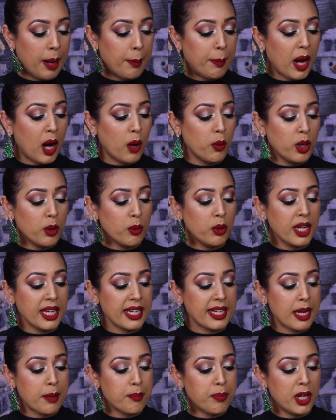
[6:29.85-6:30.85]
but I will
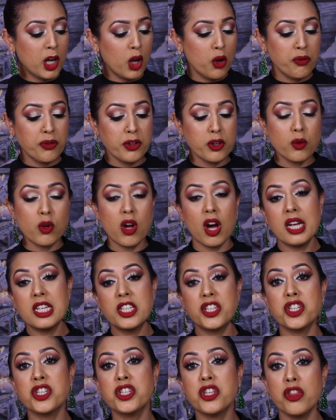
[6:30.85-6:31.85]
link it below for you
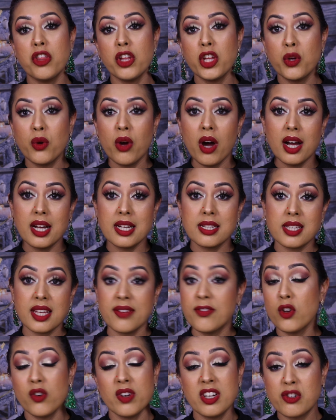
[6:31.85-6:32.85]
guys just so that you guys
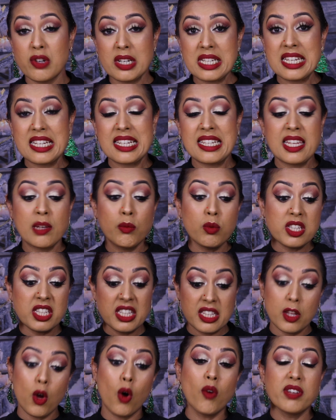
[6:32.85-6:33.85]
if you're interested to see what's
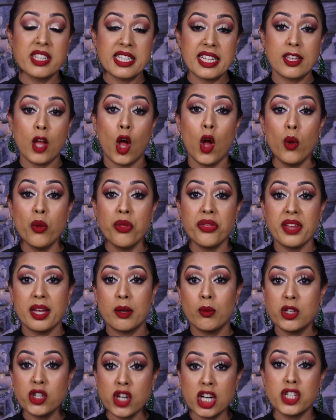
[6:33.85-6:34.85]
in obviously the whole
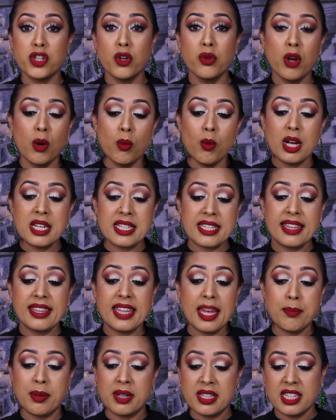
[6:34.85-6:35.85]
thing which I do know what is in
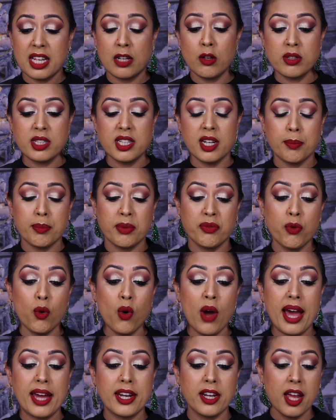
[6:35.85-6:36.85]
there because I looked it up
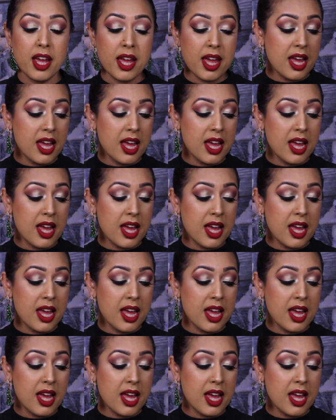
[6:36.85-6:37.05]
beforehand